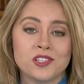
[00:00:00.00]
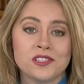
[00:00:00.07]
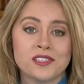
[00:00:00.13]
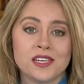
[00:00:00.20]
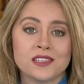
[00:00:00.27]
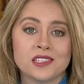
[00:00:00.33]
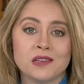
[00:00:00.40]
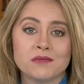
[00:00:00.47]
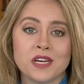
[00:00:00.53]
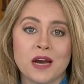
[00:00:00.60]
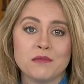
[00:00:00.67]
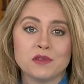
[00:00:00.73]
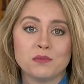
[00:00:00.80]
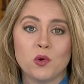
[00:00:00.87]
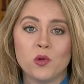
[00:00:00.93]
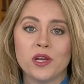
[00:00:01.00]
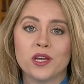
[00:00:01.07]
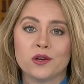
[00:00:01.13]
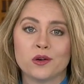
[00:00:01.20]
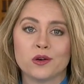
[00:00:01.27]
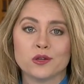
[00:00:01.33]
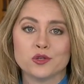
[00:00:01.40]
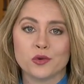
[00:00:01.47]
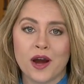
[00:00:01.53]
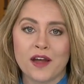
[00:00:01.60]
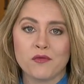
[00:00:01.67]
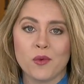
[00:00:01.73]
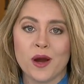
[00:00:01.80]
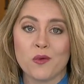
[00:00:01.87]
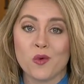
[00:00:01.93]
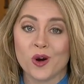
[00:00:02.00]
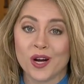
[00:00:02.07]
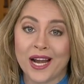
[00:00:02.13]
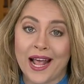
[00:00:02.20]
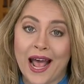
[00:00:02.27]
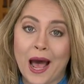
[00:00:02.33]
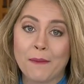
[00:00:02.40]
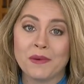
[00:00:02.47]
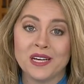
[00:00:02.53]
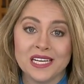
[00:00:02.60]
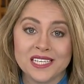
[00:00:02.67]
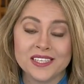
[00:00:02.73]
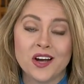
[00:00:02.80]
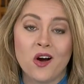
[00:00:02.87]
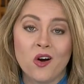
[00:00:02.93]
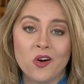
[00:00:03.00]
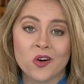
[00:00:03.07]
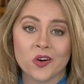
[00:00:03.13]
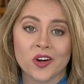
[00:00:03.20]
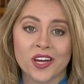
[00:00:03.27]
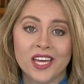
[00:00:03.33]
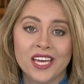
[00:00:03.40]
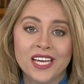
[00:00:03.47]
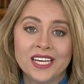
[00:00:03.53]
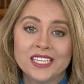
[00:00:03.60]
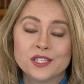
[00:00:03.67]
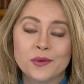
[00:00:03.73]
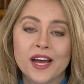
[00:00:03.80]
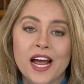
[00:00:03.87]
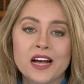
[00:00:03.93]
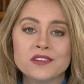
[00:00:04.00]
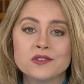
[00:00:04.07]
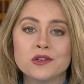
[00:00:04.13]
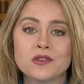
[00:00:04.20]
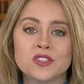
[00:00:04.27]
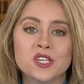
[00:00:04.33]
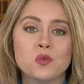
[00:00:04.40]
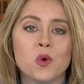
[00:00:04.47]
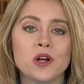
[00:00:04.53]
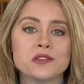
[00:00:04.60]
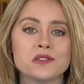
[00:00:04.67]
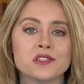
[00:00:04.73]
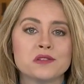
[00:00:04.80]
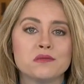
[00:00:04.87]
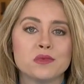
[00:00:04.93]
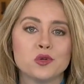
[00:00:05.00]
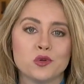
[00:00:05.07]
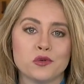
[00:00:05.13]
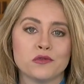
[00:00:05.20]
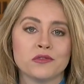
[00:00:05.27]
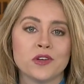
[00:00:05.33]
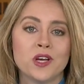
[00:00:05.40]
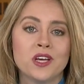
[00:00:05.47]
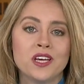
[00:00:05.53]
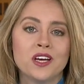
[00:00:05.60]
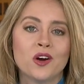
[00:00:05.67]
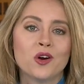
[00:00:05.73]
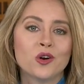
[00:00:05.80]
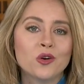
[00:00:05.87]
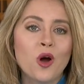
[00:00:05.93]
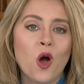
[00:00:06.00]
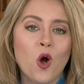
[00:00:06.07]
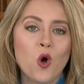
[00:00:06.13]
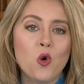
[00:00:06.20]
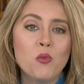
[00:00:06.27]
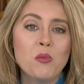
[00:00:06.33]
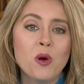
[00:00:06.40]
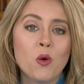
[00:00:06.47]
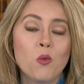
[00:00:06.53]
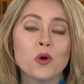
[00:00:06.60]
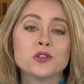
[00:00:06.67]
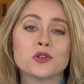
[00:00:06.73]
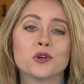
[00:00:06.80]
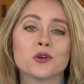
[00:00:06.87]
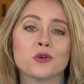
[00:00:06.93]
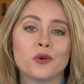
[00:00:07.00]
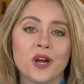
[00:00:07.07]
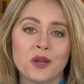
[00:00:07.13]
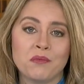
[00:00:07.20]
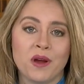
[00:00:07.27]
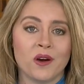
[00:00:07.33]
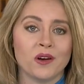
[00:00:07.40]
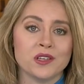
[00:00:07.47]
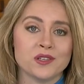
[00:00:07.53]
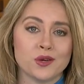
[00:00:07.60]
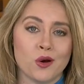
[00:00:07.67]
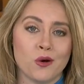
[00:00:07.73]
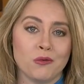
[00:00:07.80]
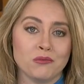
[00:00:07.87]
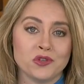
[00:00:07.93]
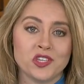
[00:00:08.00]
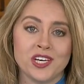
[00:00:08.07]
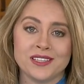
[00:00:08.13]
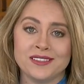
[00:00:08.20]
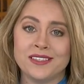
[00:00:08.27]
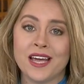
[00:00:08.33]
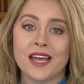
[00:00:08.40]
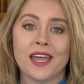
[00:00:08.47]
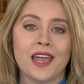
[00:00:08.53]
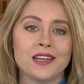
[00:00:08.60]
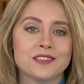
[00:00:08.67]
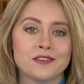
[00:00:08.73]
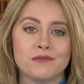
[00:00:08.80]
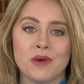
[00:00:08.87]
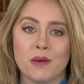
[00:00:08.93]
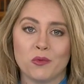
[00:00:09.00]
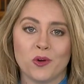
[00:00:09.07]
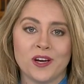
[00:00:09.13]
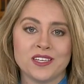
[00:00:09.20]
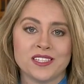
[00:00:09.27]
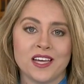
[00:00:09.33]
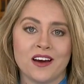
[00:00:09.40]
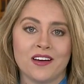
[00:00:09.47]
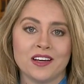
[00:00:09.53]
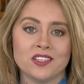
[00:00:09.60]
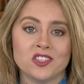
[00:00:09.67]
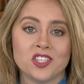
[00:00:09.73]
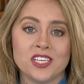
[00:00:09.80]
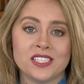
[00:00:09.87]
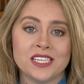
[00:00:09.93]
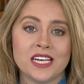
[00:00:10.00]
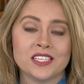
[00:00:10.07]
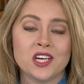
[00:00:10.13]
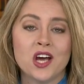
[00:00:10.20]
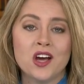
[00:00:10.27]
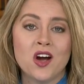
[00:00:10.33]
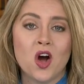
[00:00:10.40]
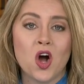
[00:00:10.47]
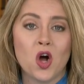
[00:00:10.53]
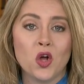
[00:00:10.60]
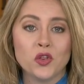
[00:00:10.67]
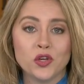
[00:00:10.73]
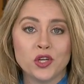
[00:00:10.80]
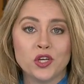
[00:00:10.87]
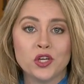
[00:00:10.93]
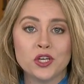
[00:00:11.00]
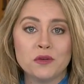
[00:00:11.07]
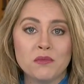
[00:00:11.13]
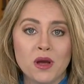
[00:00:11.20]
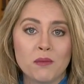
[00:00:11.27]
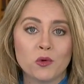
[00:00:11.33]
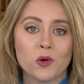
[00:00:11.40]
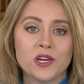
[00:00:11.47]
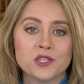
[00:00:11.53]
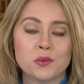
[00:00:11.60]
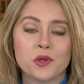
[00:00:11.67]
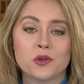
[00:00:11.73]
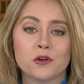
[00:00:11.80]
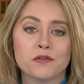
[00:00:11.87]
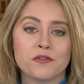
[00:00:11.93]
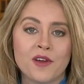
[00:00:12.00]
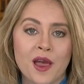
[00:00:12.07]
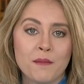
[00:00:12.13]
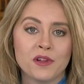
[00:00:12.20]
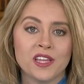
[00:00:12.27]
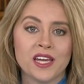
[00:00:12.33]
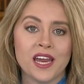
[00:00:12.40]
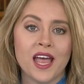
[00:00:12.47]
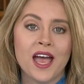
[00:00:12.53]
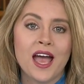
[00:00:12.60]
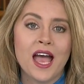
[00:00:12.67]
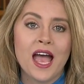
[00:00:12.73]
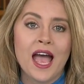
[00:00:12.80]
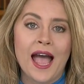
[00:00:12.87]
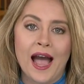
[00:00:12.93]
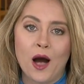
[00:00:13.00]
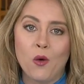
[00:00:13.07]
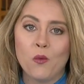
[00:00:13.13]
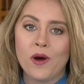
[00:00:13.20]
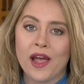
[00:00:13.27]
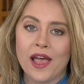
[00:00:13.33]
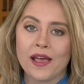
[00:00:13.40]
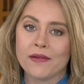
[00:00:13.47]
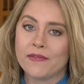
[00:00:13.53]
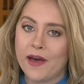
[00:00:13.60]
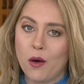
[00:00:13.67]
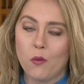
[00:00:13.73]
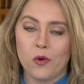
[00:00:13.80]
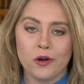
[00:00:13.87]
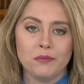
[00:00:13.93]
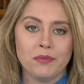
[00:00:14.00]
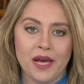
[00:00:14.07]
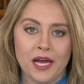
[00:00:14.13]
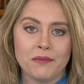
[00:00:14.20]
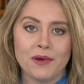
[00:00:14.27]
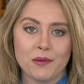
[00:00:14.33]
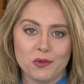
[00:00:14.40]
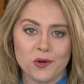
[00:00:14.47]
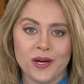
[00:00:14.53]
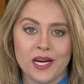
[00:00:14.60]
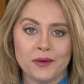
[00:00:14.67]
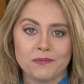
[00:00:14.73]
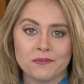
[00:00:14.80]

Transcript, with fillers: She says sometimes pulling into her driveway where it happened is hard. So I asked her if she wants to move. Her home was her grandparents' home. She has decades of memories there, and she says all the good memories with her family outweigh that one bad memory.